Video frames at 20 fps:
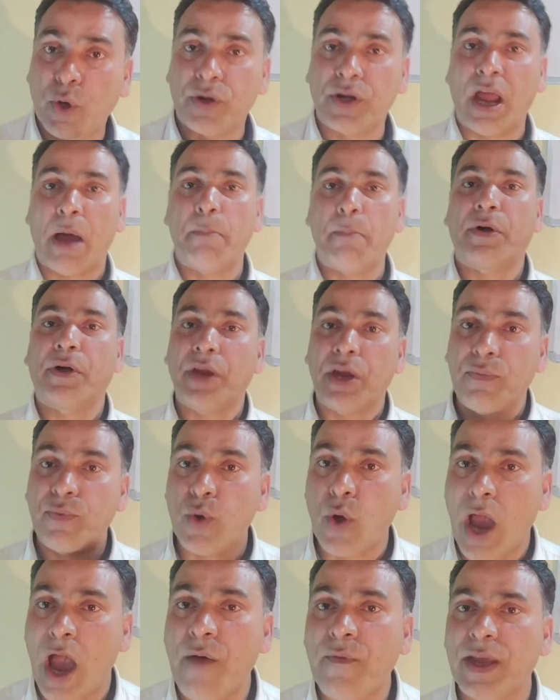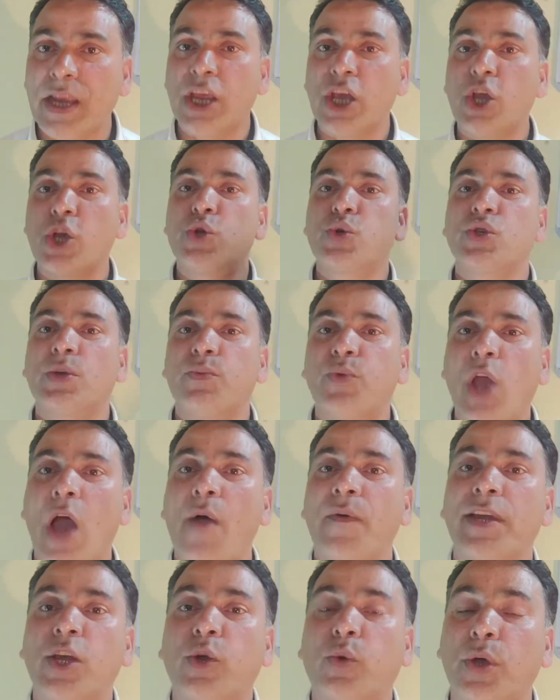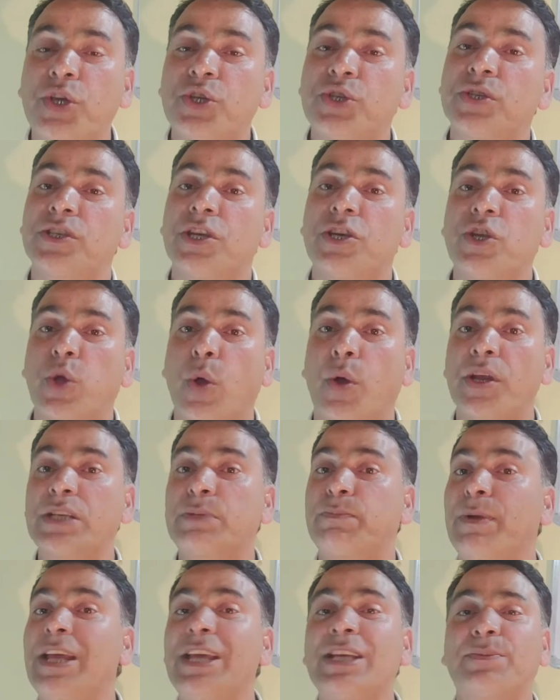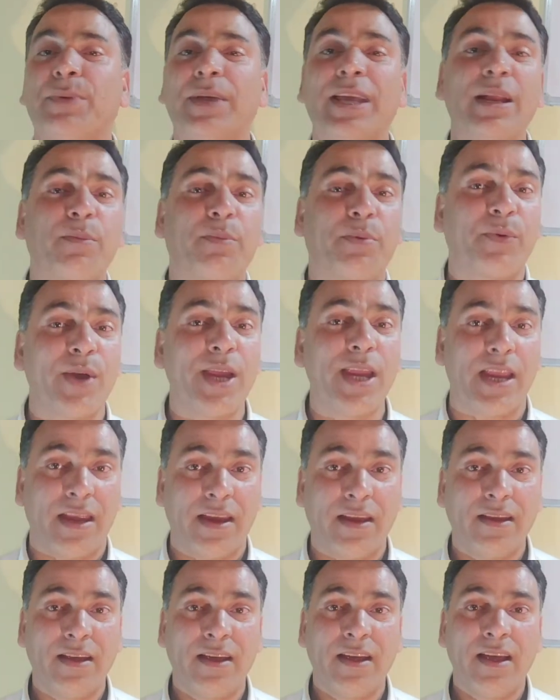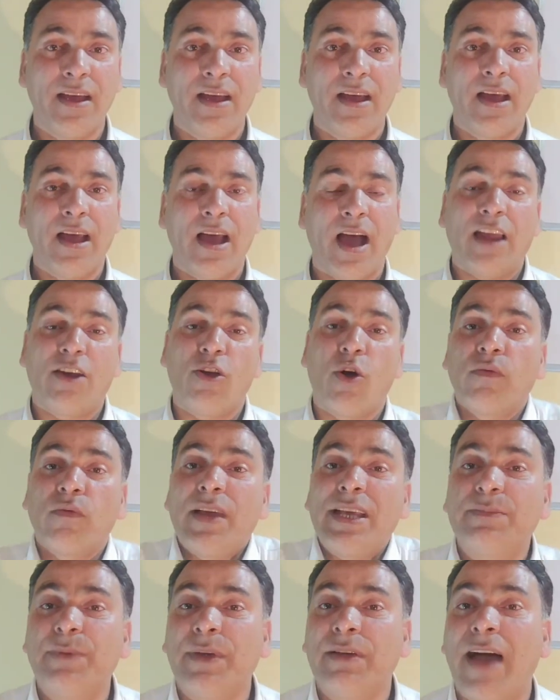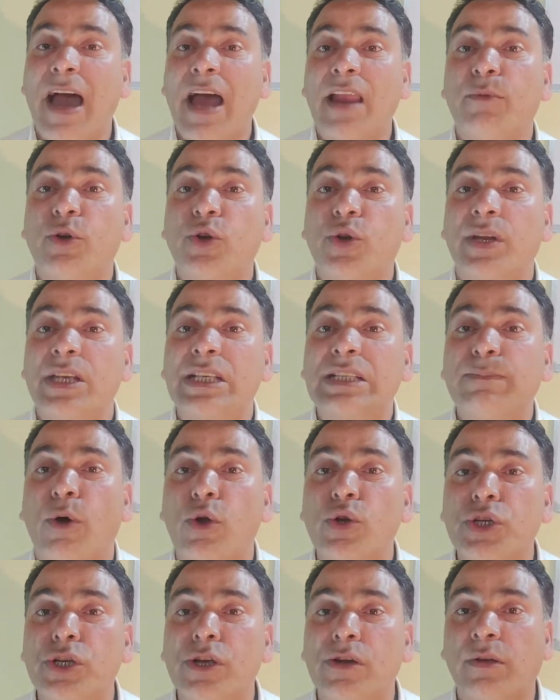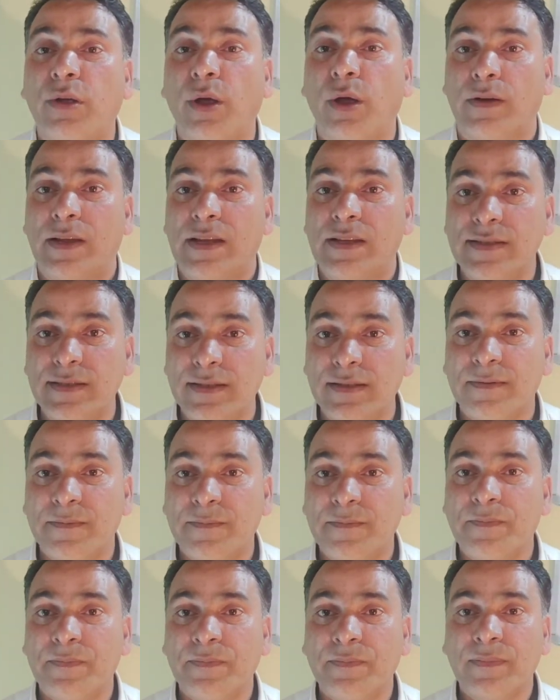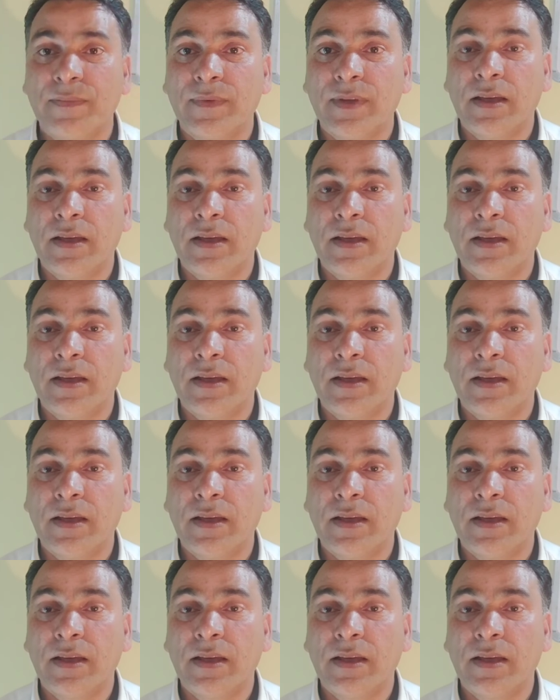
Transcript: Drop your number. If you have any issues, if you have any questions and queries, please feel free. I'll always be available to respond to your queries.